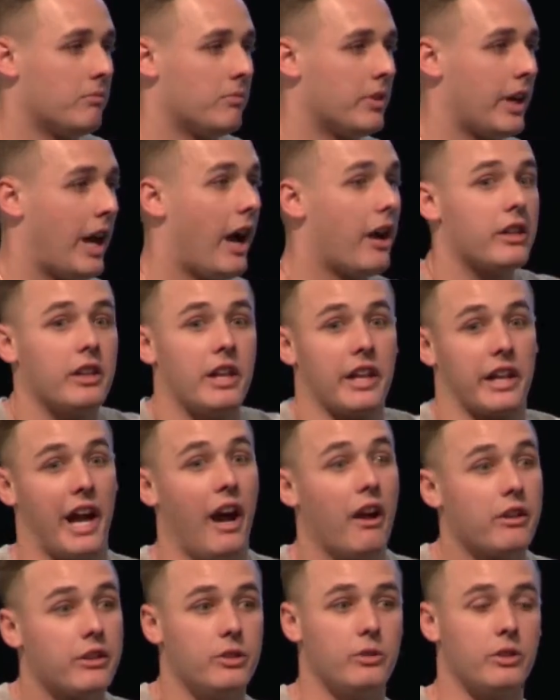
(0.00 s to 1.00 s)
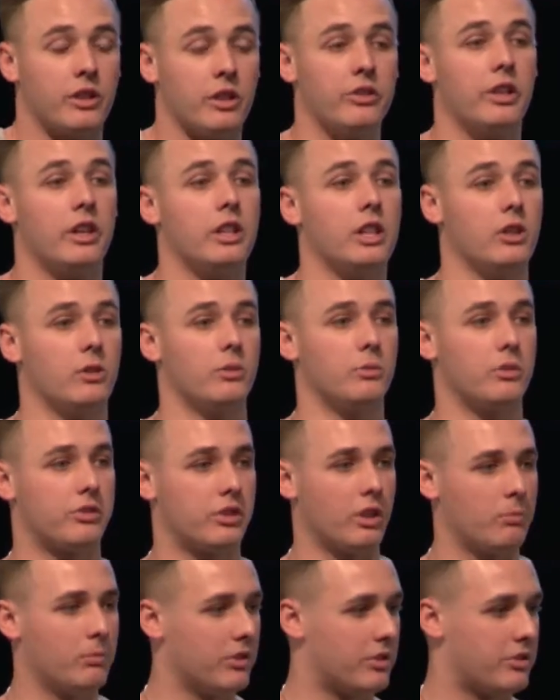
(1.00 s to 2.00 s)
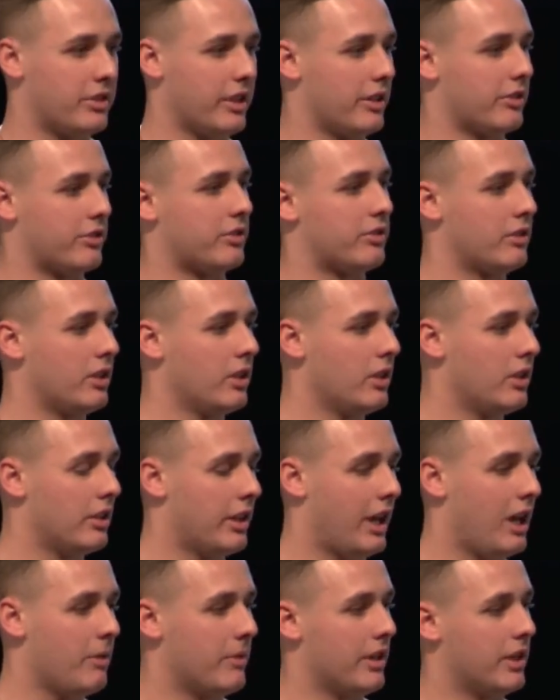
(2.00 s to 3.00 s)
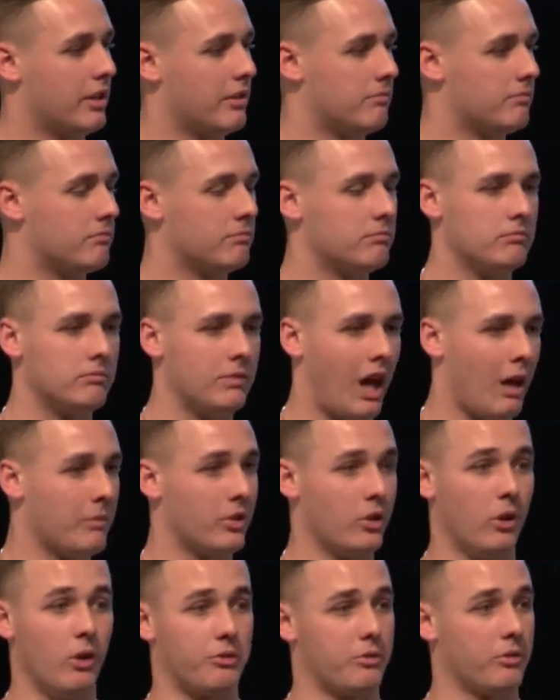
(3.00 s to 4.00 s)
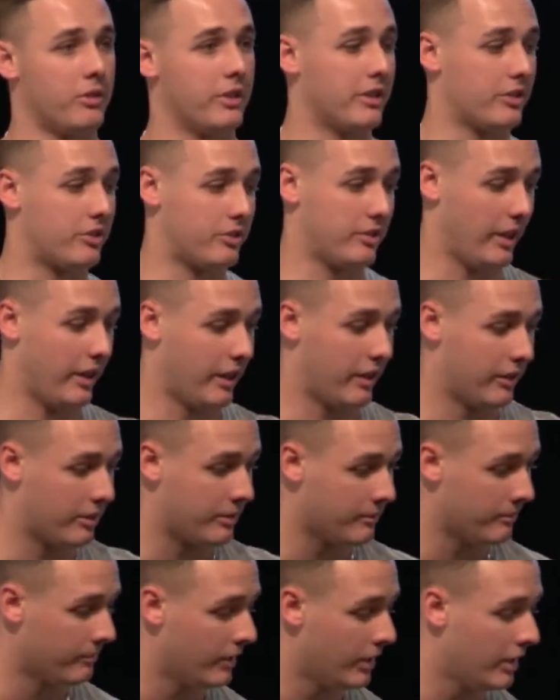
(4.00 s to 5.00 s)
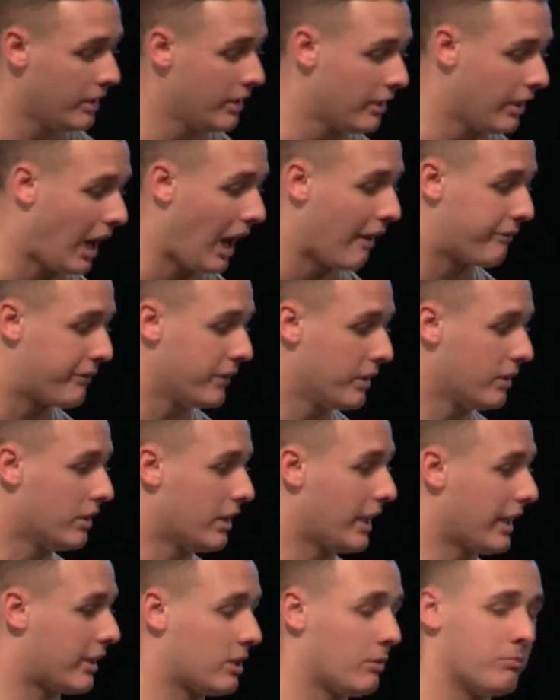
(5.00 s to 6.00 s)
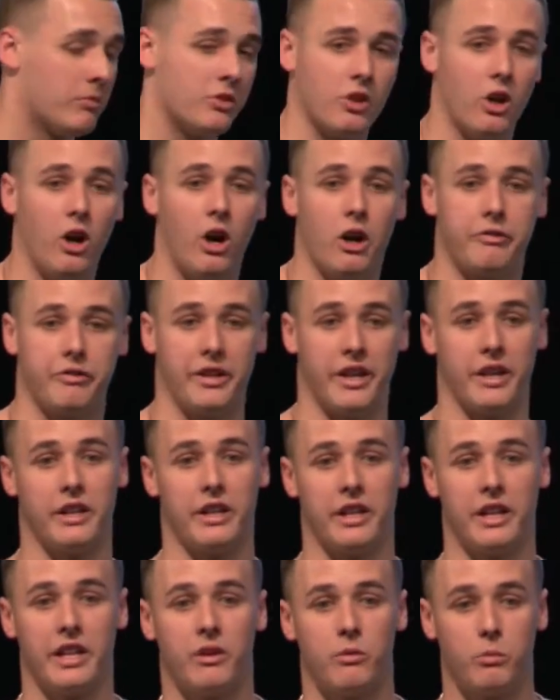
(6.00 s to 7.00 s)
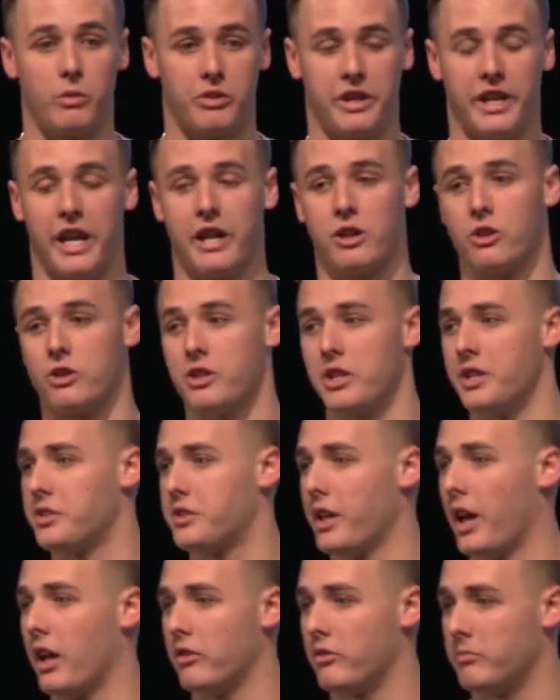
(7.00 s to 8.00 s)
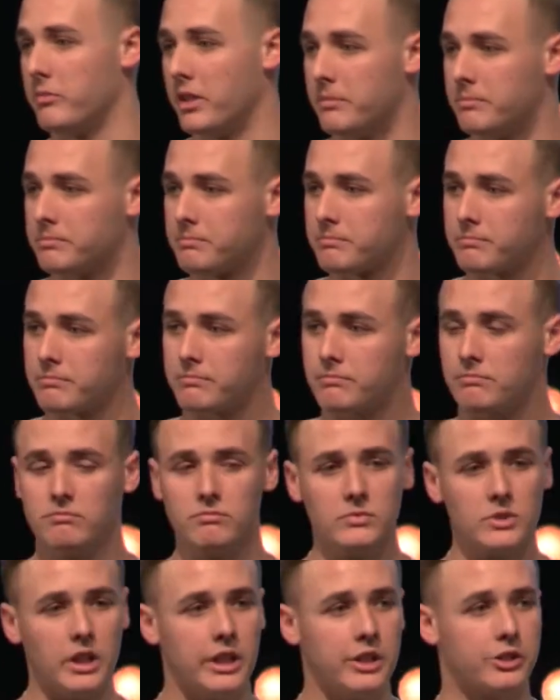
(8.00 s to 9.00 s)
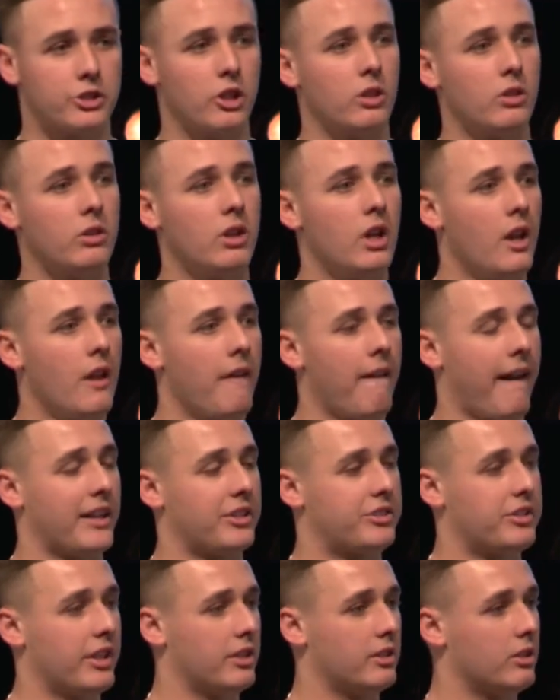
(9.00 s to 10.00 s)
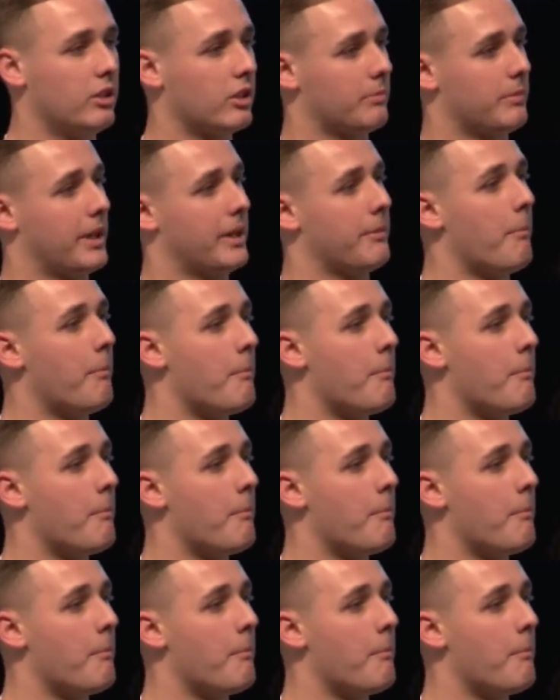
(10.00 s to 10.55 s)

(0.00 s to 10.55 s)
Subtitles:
How do you continue with someone says, hey man, I've been going through this and I feel like something's off with the energy inside of me. And so I said, look, man,